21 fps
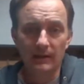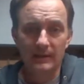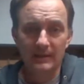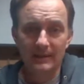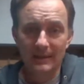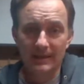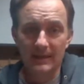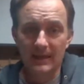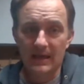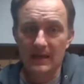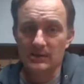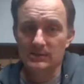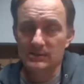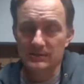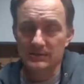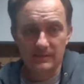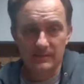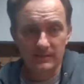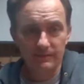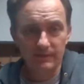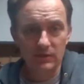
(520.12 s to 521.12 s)
in the
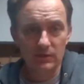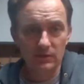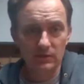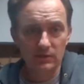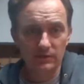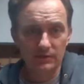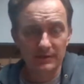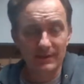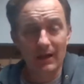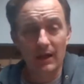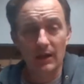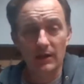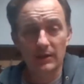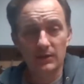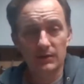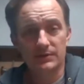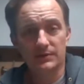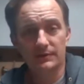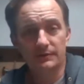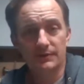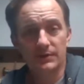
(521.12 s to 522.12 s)
thousands of years, in the
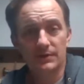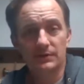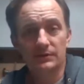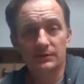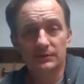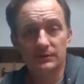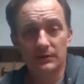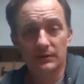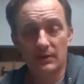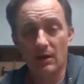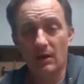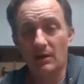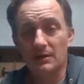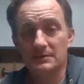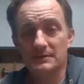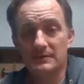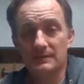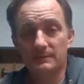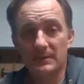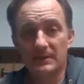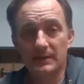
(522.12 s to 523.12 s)
hundreds of years. So the
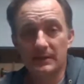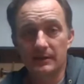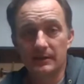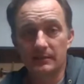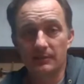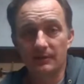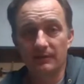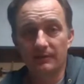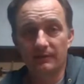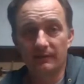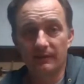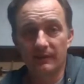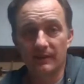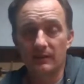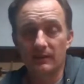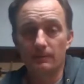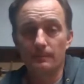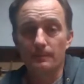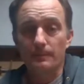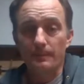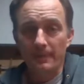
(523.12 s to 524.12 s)
odds of being able to see
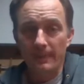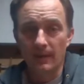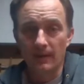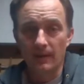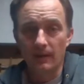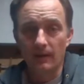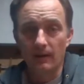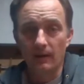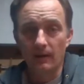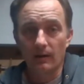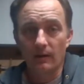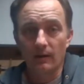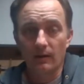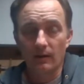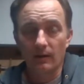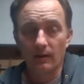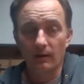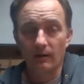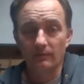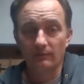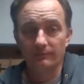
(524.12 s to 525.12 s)
them
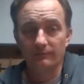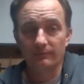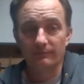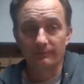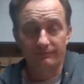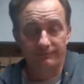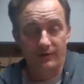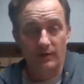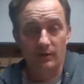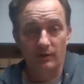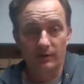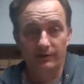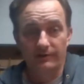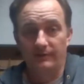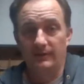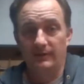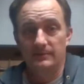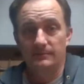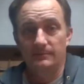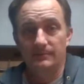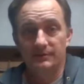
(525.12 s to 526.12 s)
are very
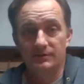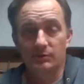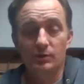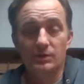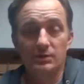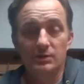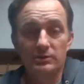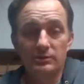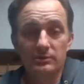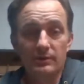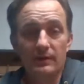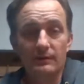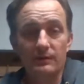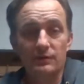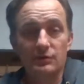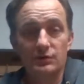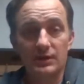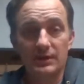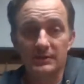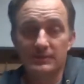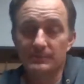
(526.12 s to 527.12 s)
slim. So when you do have a
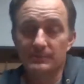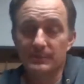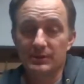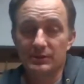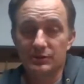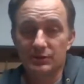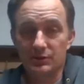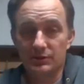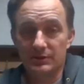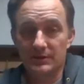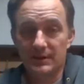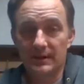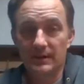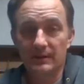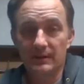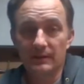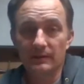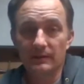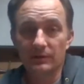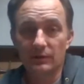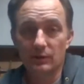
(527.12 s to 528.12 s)
chance, make sure you
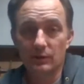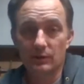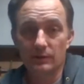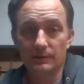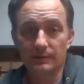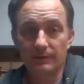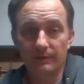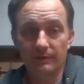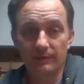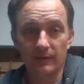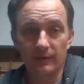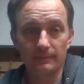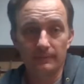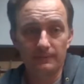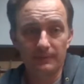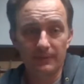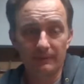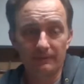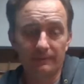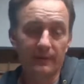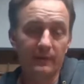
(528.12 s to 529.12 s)
take it and go out and see it.
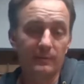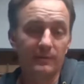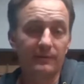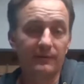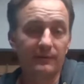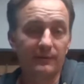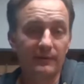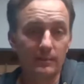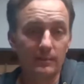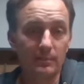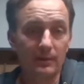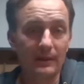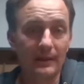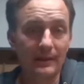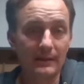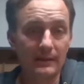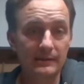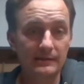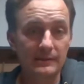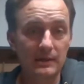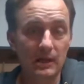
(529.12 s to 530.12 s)
And the famous example,
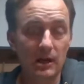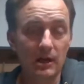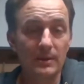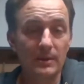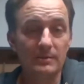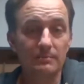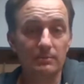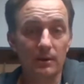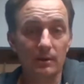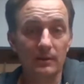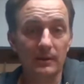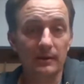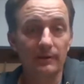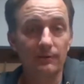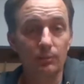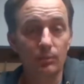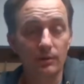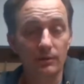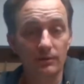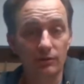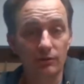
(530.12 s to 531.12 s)
Halley's Comet, probably
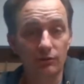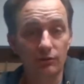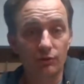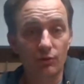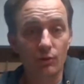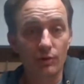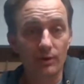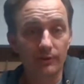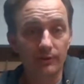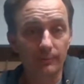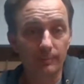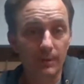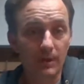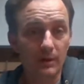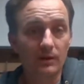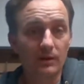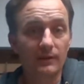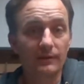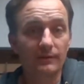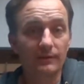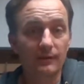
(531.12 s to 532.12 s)
has one of the shortest
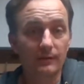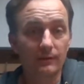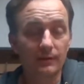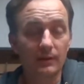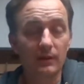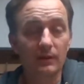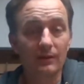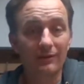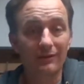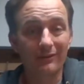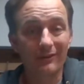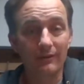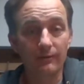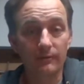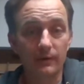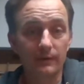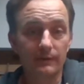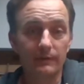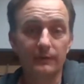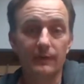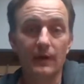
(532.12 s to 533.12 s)
periods out there. It's
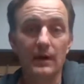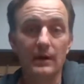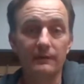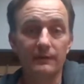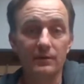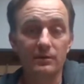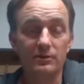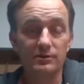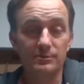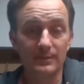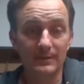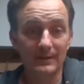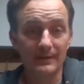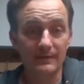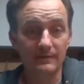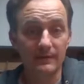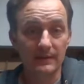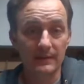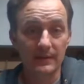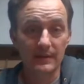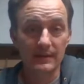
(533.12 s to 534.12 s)
75 years, but
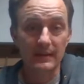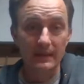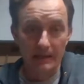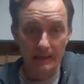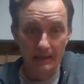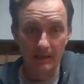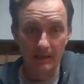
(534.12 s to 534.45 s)
even then,